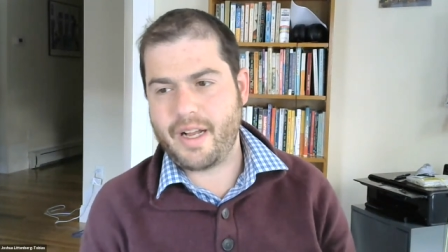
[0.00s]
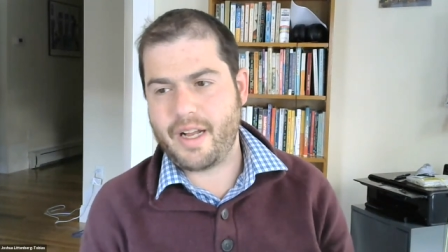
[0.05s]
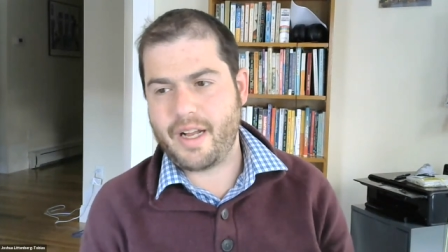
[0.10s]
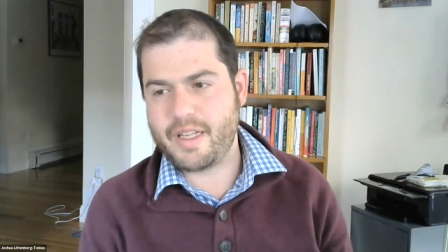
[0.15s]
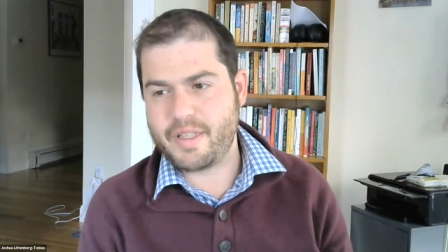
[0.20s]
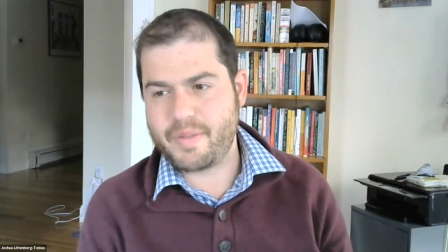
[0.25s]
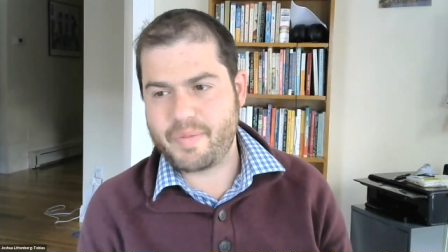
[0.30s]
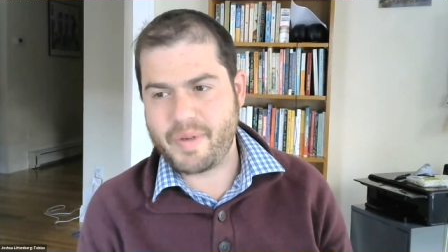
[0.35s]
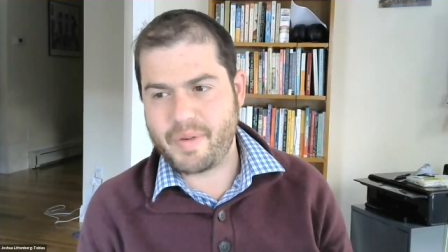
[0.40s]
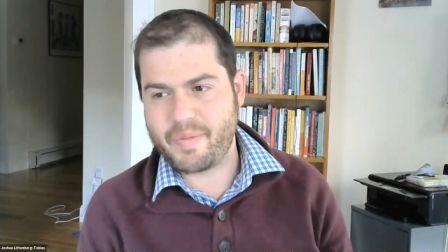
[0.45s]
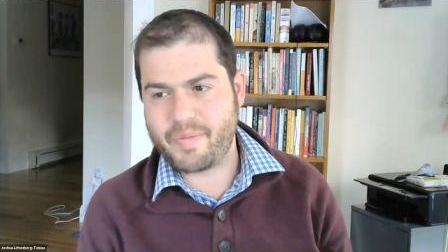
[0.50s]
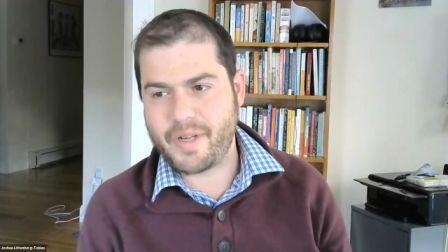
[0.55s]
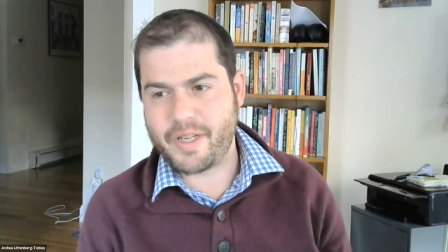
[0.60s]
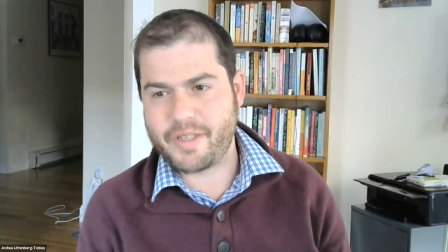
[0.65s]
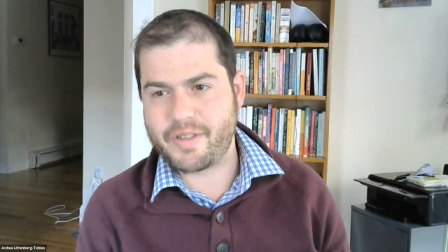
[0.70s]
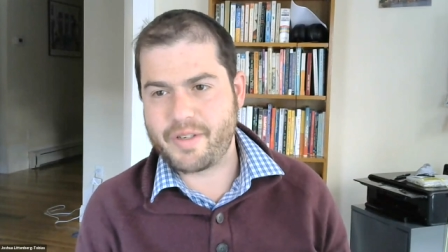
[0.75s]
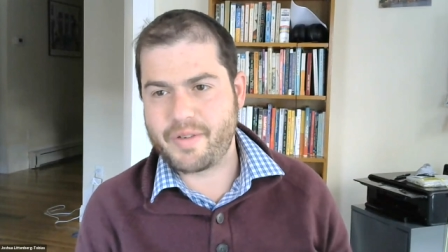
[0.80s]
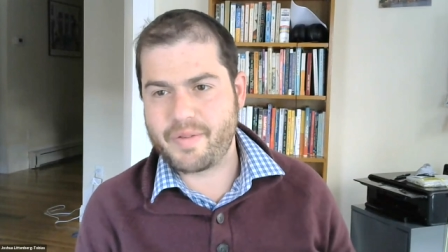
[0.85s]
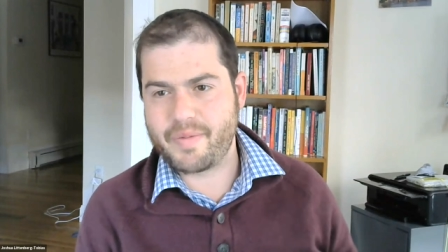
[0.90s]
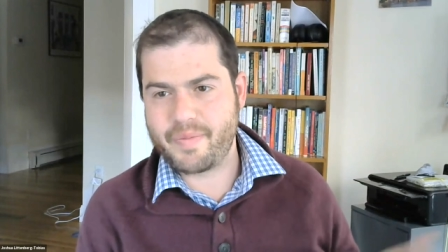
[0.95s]
Uh, it's been a
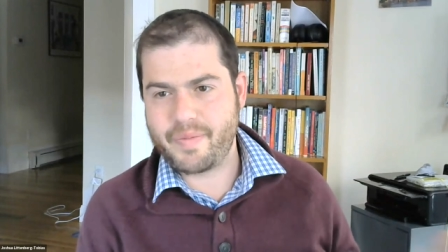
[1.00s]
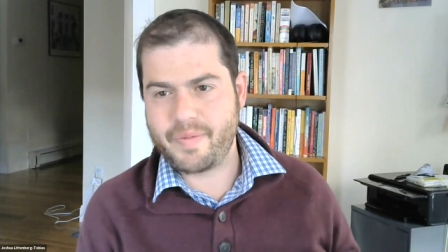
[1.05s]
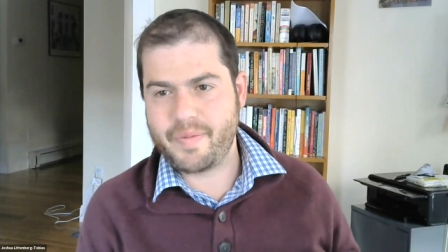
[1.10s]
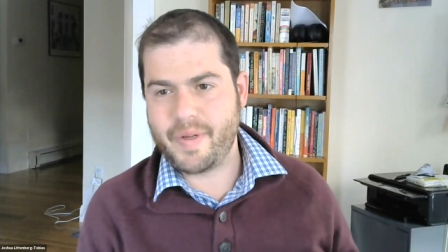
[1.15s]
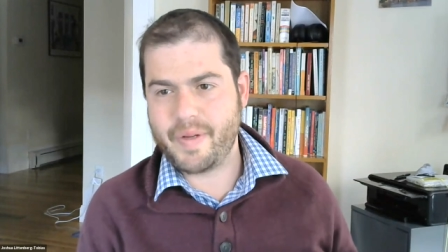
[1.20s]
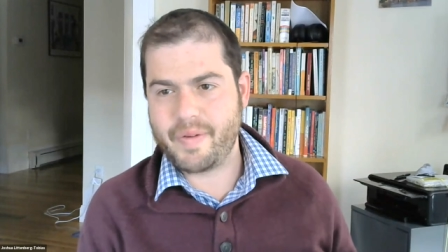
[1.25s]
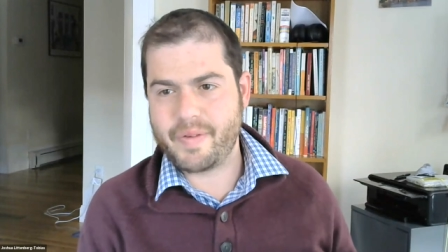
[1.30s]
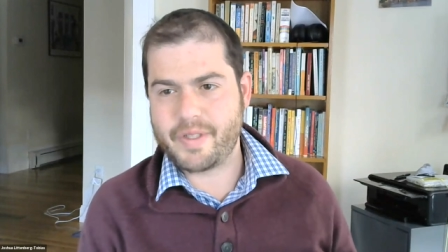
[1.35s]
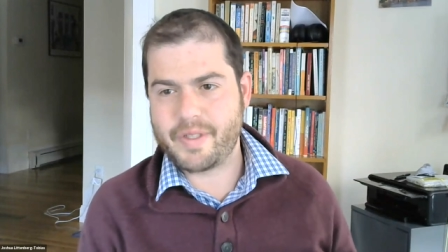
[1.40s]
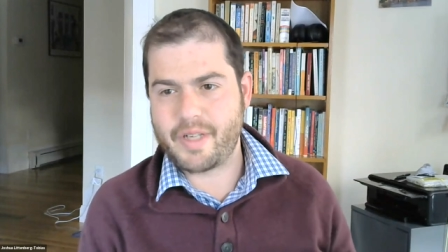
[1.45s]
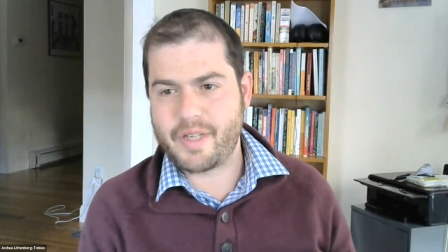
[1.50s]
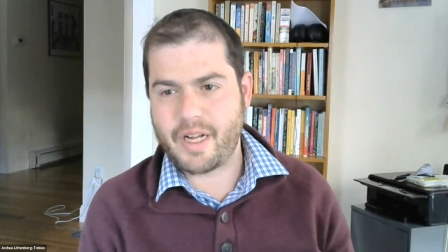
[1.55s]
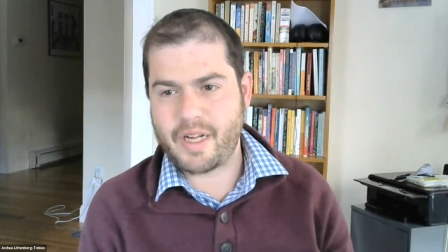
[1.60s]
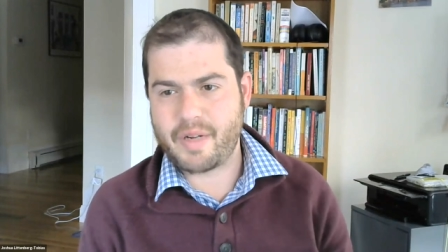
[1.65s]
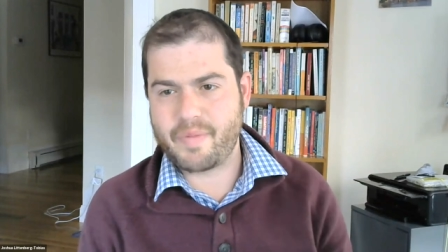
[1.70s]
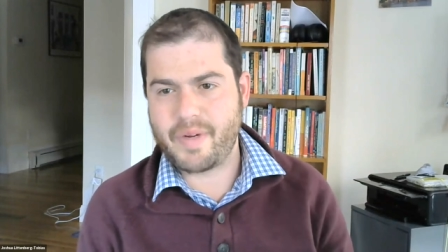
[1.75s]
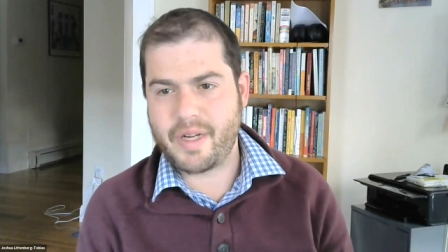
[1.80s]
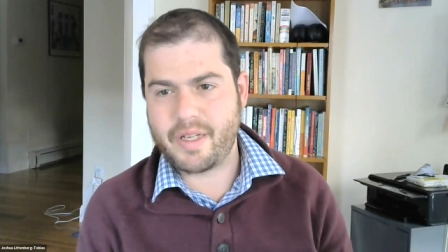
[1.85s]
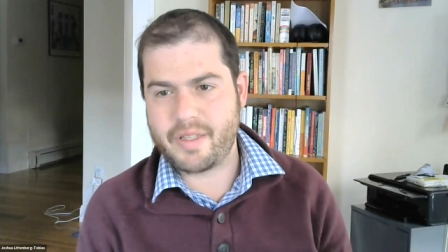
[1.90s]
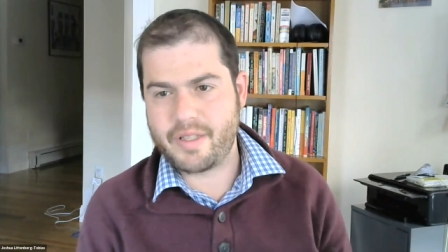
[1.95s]
pleasure to be able to talk
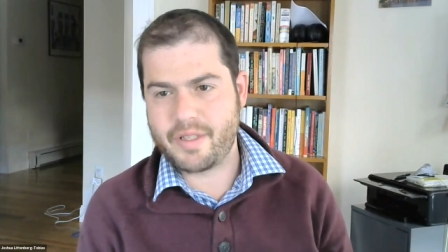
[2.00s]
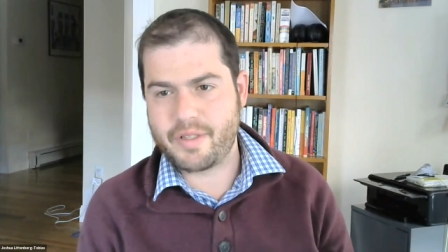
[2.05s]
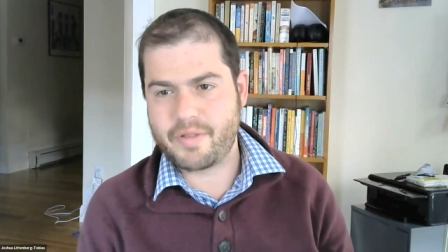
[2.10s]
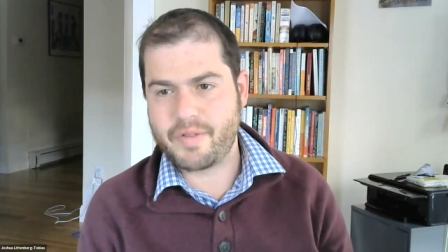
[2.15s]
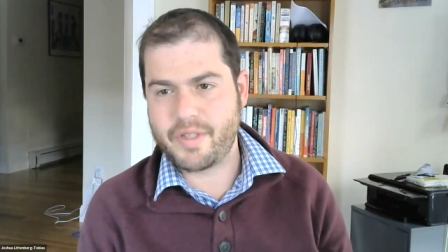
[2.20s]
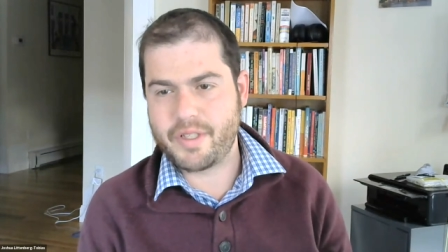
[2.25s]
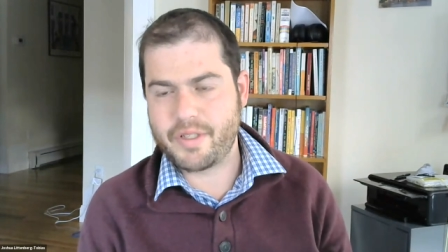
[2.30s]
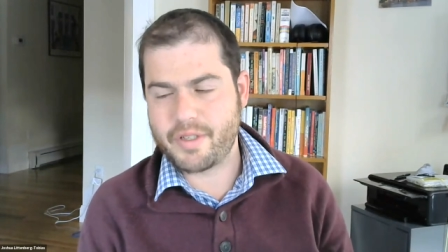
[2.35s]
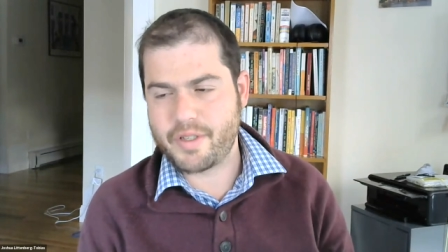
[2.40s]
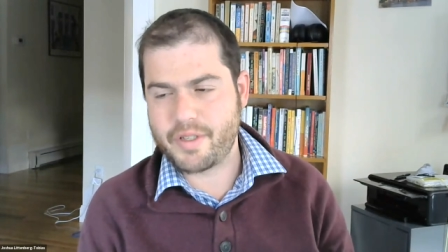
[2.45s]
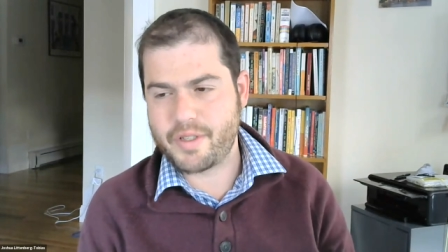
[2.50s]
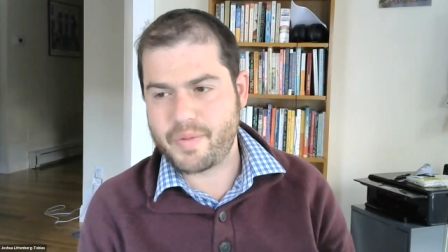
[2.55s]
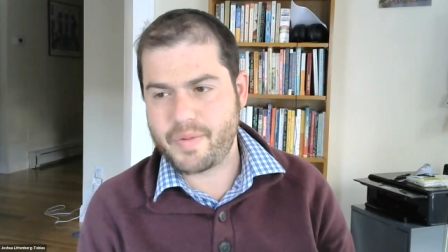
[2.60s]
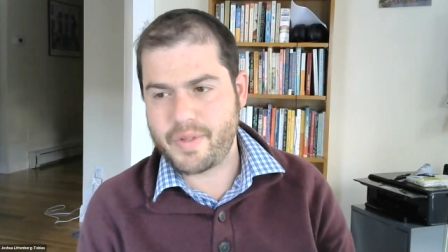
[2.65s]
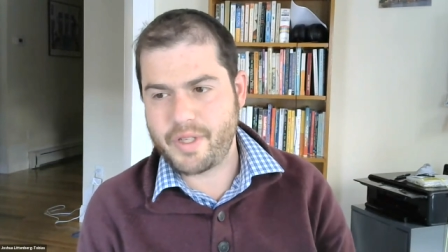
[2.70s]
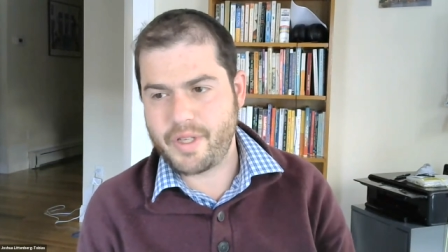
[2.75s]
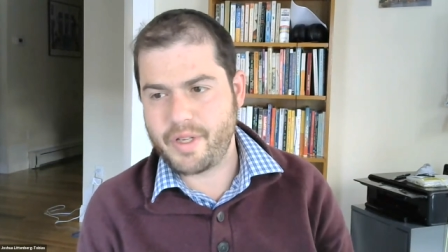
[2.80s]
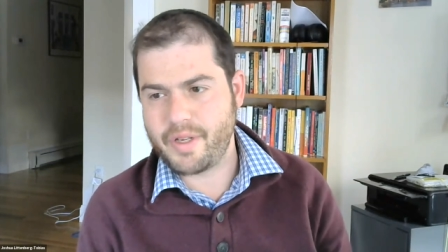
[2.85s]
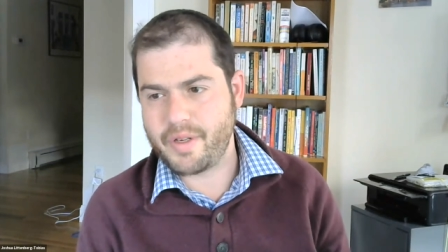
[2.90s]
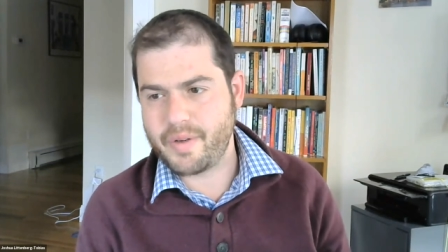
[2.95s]
about this research
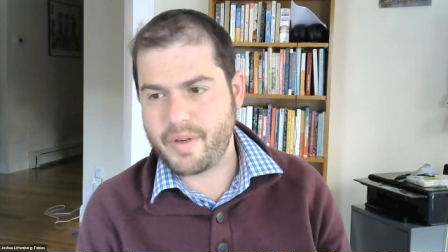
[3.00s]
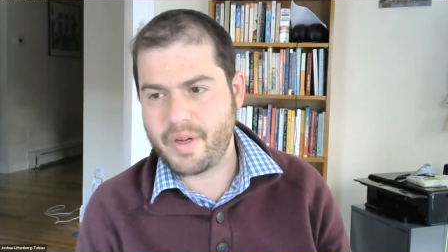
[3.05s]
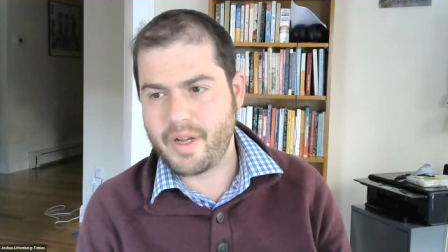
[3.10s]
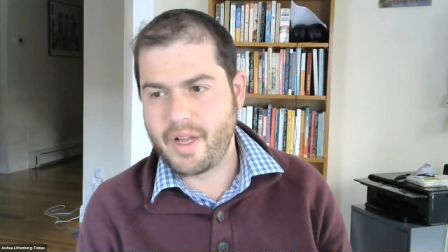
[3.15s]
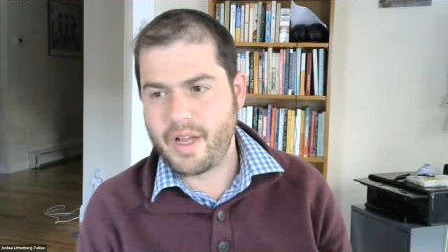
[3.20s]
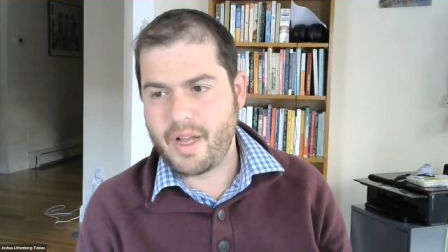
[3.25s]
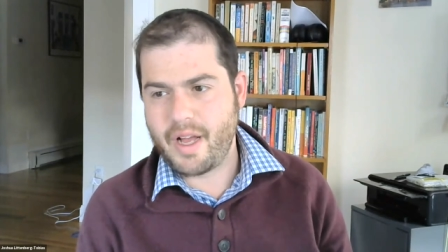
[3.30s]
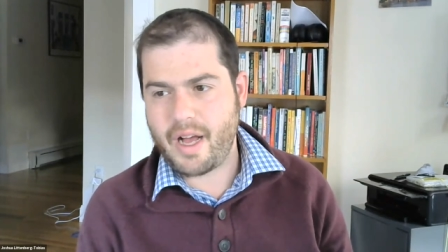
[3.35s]
with you.